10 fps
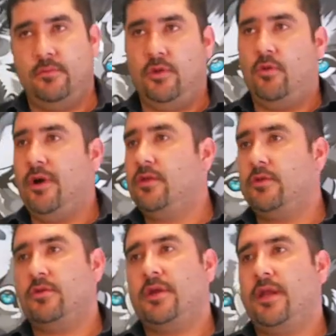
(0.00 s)
You know what,
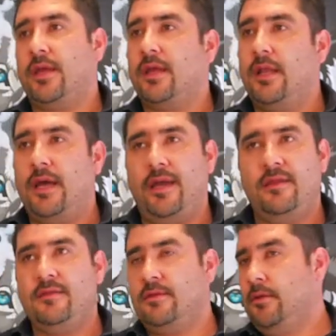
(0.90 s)
you just gotta get
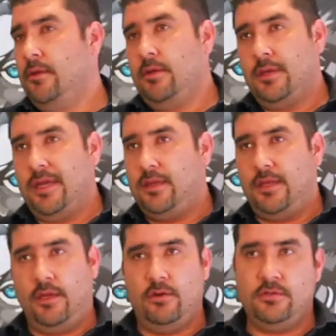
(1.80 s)
clients, get
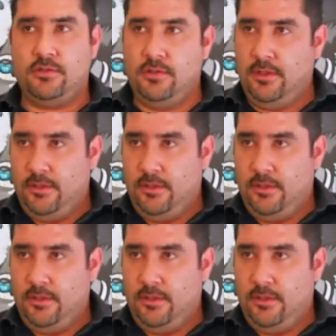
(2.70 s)
deals.